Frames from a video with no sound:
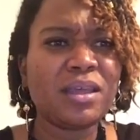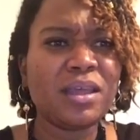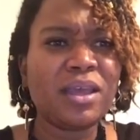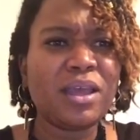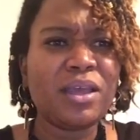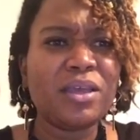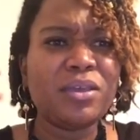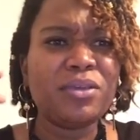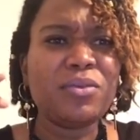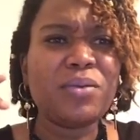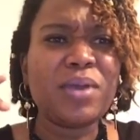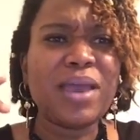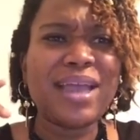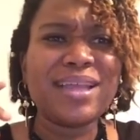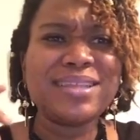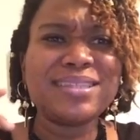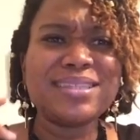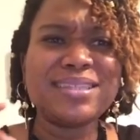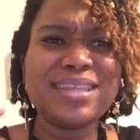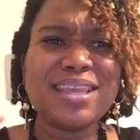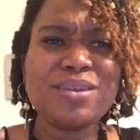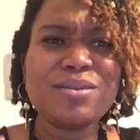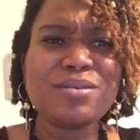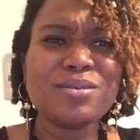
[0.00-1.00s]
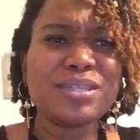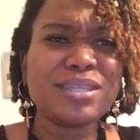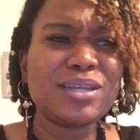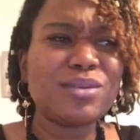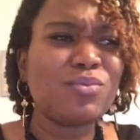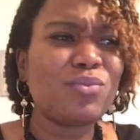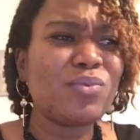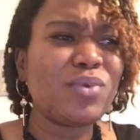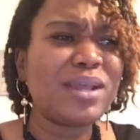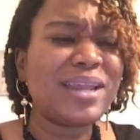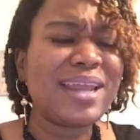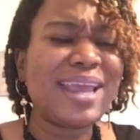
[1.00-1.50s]
You had Skittles in
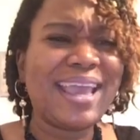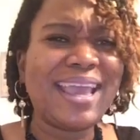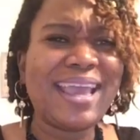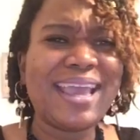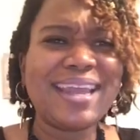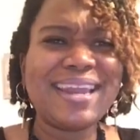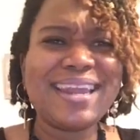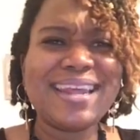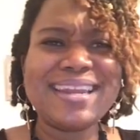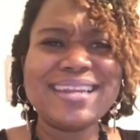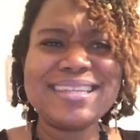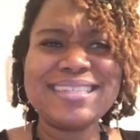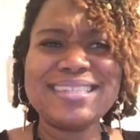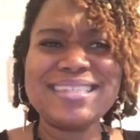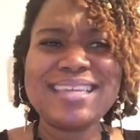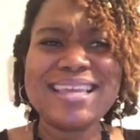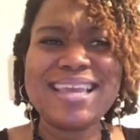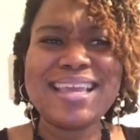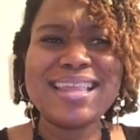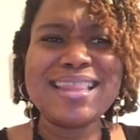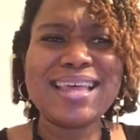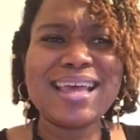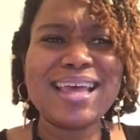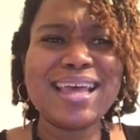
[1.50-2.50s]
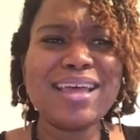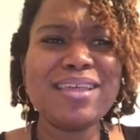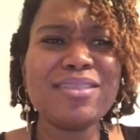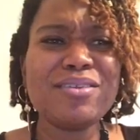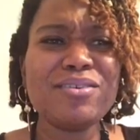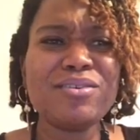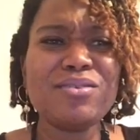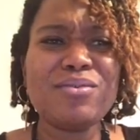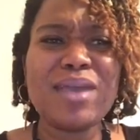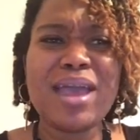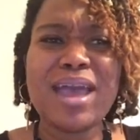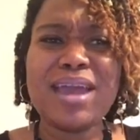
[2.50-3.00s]
one hand and a tea in the other.
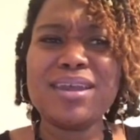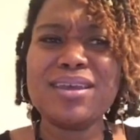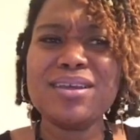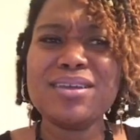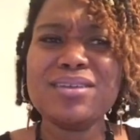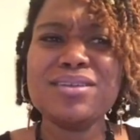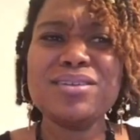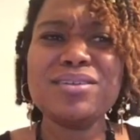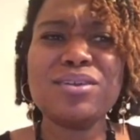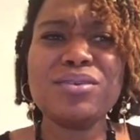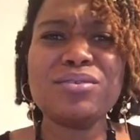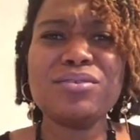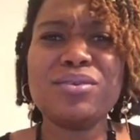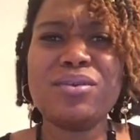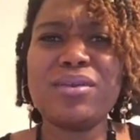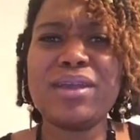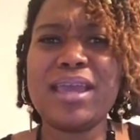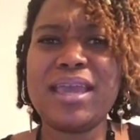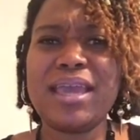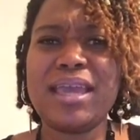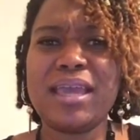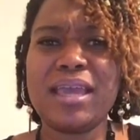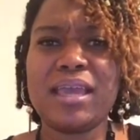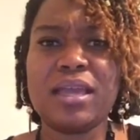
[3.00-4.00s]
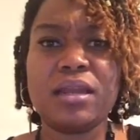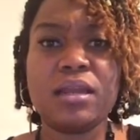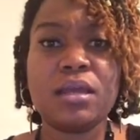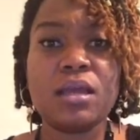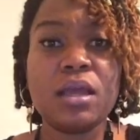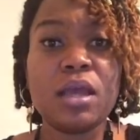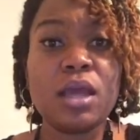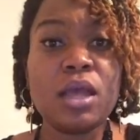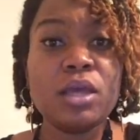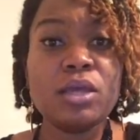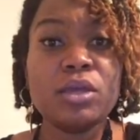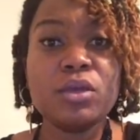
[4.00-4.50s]
You had a hood on your head.
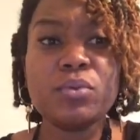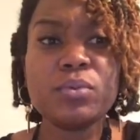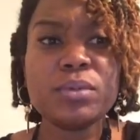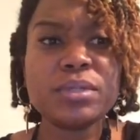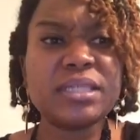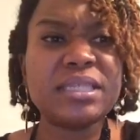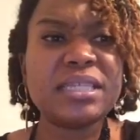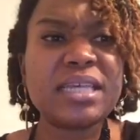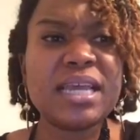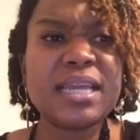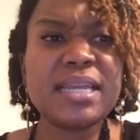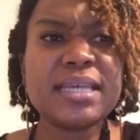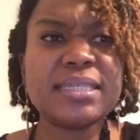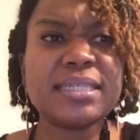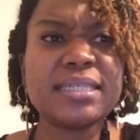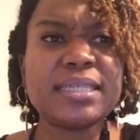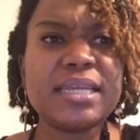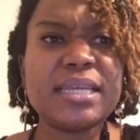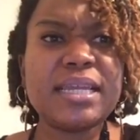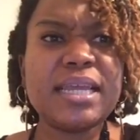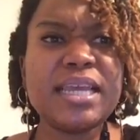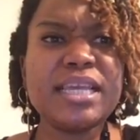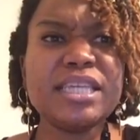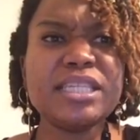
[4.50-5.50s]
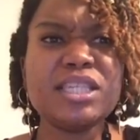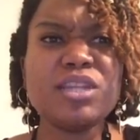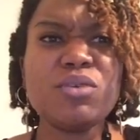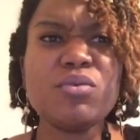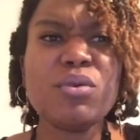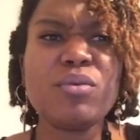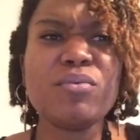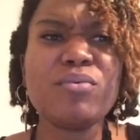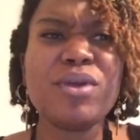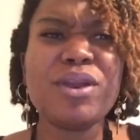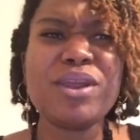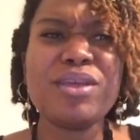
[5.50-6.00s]
You were selling CDs. You were
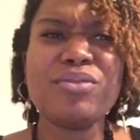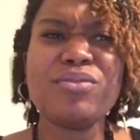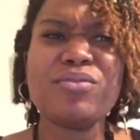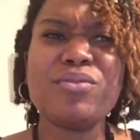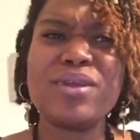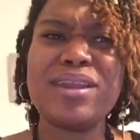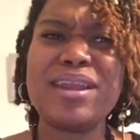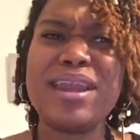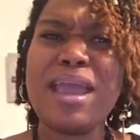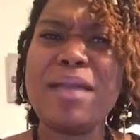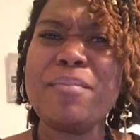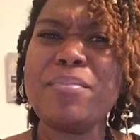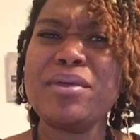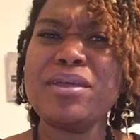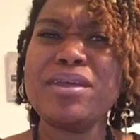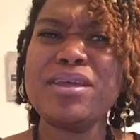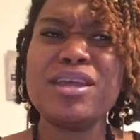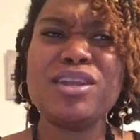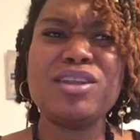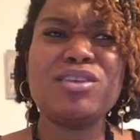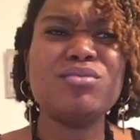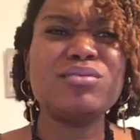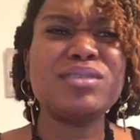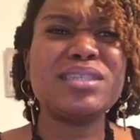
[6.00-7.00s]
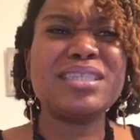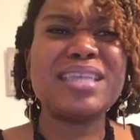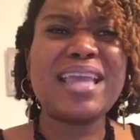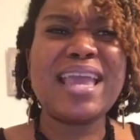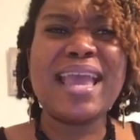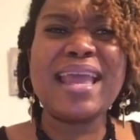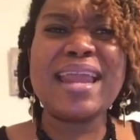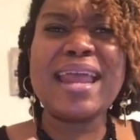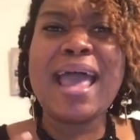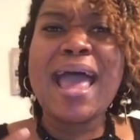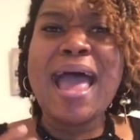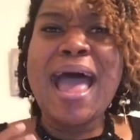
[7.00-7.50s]
running through a neighborhood. You
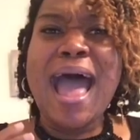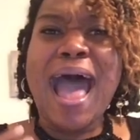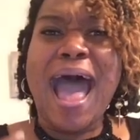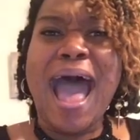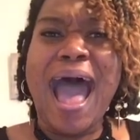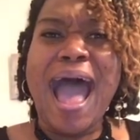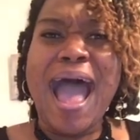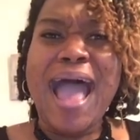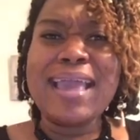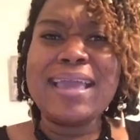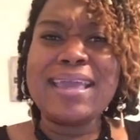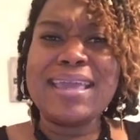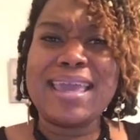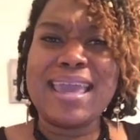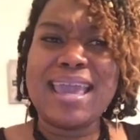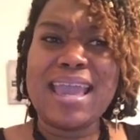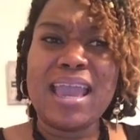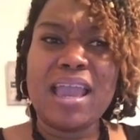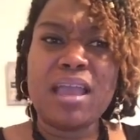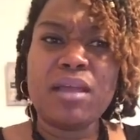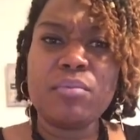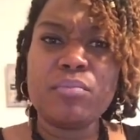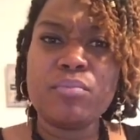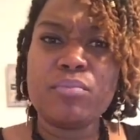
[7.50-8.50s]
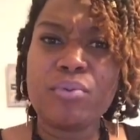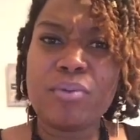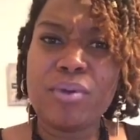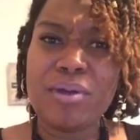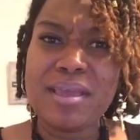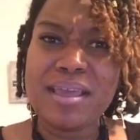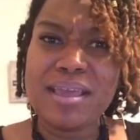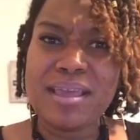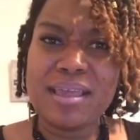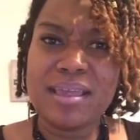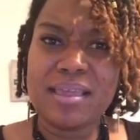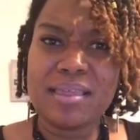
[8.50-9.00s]
said, I can't
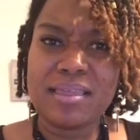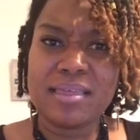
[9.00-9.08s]
breathe.